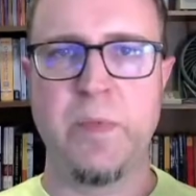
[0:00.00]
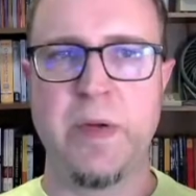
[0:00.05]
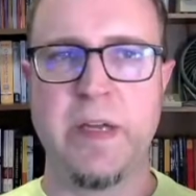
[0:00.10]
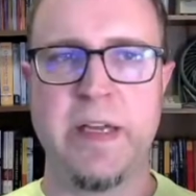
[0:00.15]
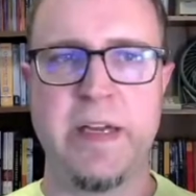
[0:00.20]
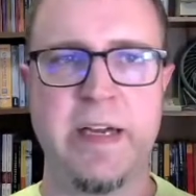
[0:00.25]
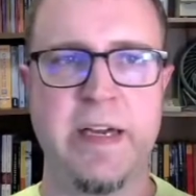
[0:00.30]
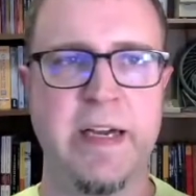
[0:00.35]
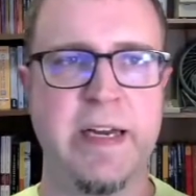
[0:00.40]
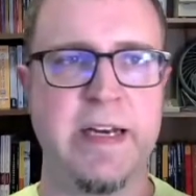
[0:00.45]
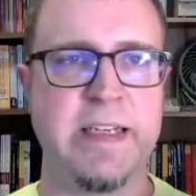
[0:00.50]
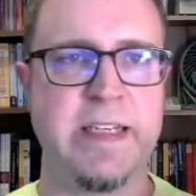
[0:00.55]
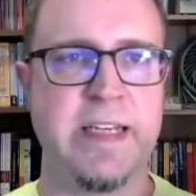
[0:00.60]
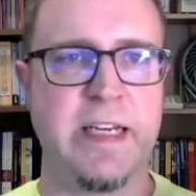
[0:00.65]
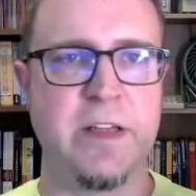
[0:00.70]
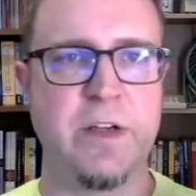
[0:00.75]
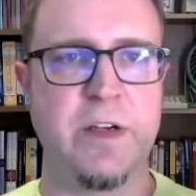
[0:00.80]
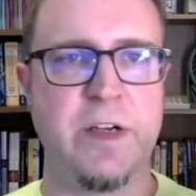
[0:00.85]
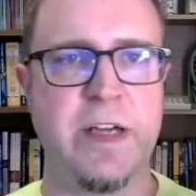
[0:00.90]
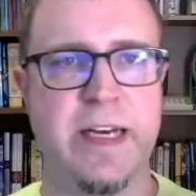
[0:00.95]
can kind of take a
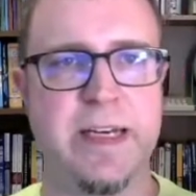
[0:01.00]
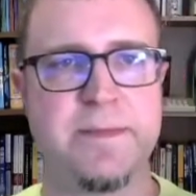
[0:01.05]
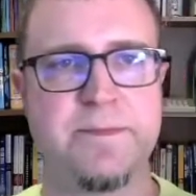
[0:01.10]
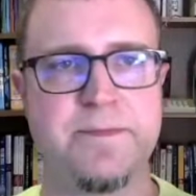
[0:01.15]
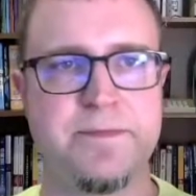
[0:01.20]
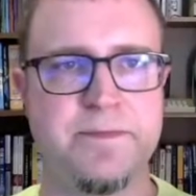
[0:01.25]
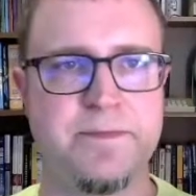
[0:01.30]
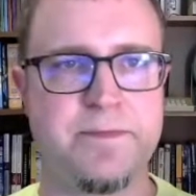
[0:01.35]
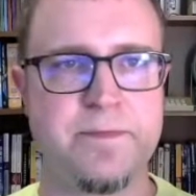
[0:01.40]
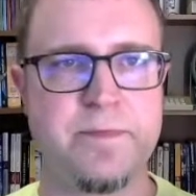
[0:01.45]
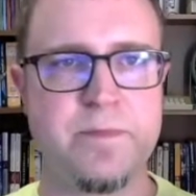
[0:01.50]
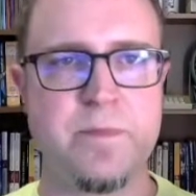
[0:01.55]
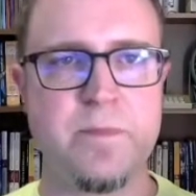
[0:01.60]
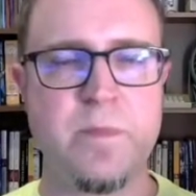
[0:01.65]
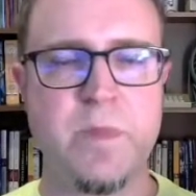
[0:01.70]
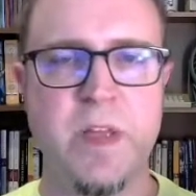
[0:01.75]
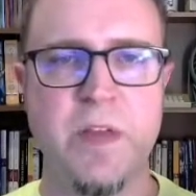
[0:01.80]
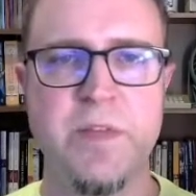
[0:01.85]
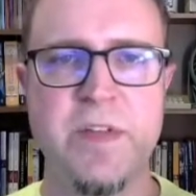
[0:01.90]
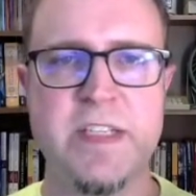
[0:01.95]
look at it.
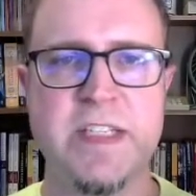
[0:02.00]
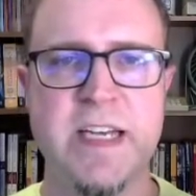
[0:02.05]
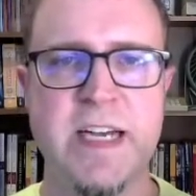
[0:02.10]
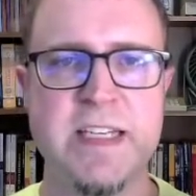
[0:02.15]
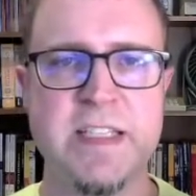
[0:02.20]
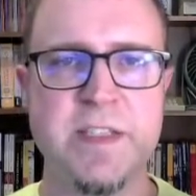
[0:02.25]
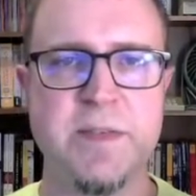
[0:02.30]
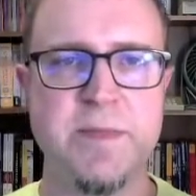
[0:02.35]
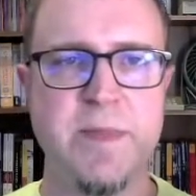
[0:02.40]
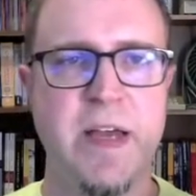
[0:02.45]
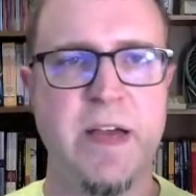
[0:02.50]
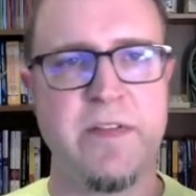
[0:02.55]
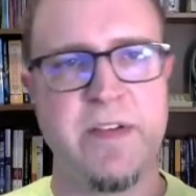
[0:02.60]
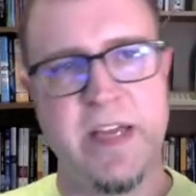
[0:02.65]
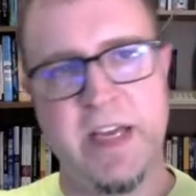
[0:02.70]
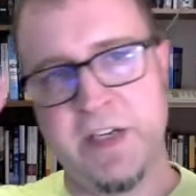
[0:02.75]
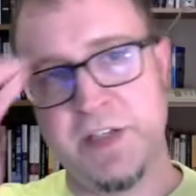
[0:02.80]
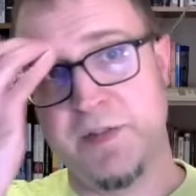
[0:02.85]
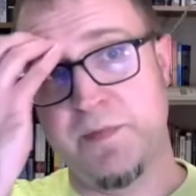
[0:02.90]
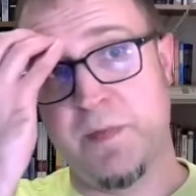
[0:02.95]
This custom
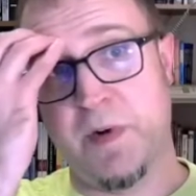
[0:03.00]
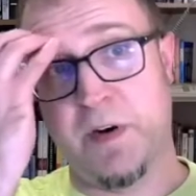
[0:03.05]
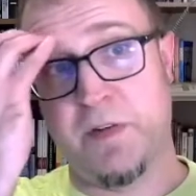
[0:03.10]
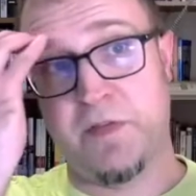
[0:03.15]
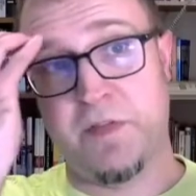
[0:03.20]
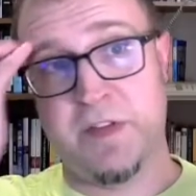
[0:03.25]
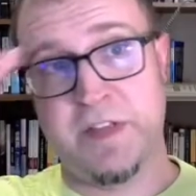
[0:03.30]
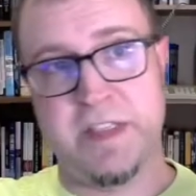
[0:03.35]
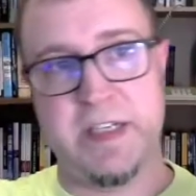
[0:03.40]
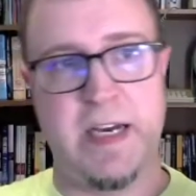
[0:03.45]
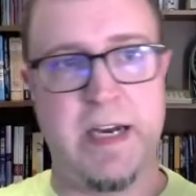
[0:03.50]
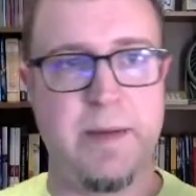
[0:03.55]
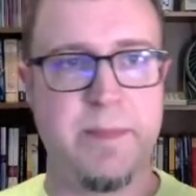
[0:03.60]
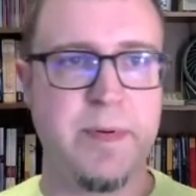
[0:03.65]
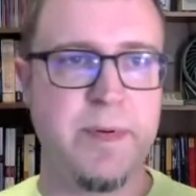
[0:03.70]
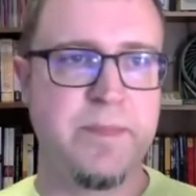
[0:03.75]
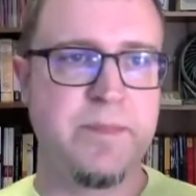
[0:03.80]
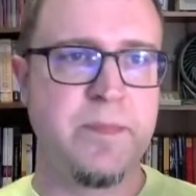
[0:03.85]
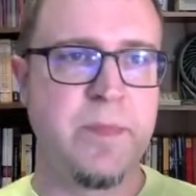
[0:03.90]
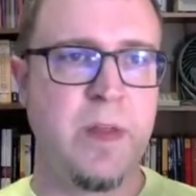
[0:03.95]
navigation bar for the top.
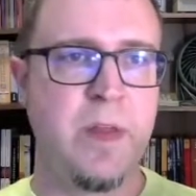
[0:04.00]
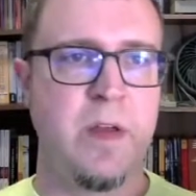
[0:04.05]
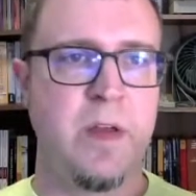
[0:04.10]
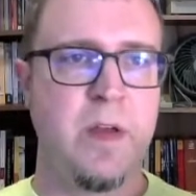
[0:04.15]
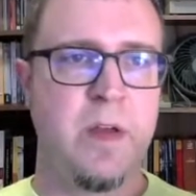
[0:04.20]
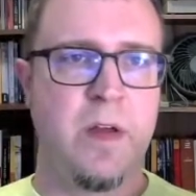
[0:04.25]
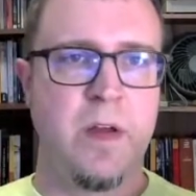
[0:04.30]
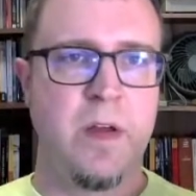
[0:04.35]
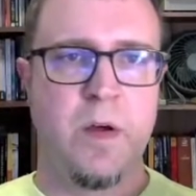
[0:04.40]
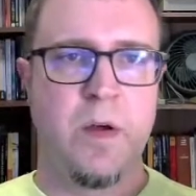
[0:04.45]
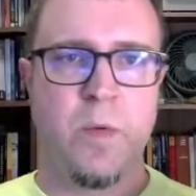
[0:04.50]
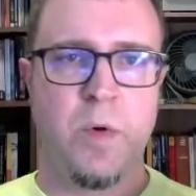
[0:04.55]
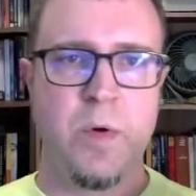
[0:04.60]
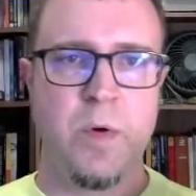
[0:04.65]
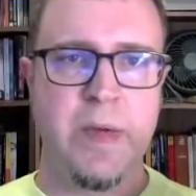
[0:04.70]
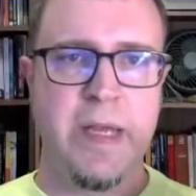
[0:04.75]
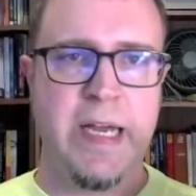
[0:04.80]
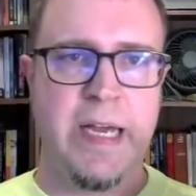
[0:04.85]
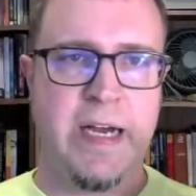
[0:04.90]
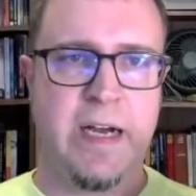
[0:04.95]
What do we
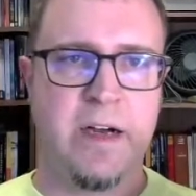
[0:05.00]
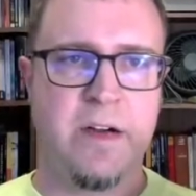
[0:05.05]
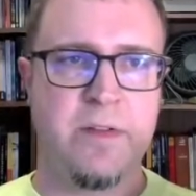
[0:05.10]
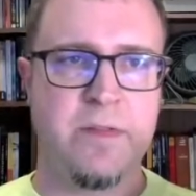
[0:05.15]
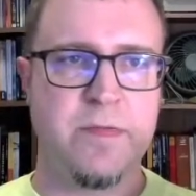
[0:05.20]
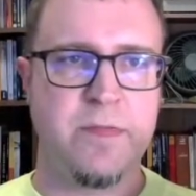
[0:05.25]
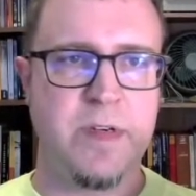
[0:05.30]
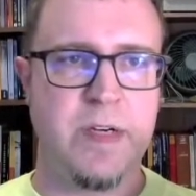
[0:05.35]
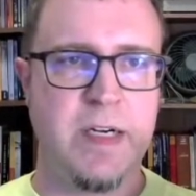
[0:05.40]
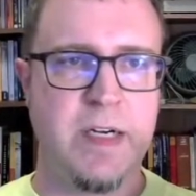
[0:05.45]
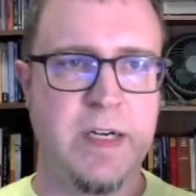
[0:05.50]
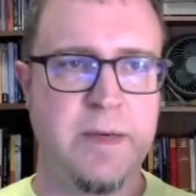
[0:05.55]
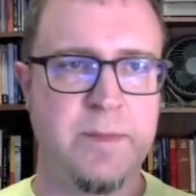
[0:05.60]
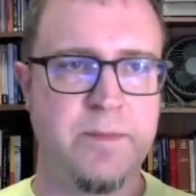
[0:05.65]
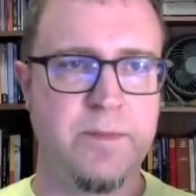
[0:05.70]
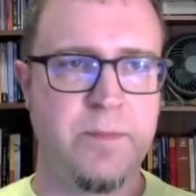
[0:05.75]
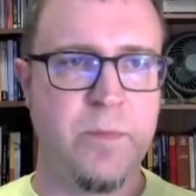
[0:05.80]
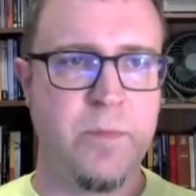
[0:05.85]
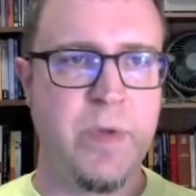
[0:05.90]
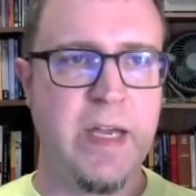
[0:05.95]
have? We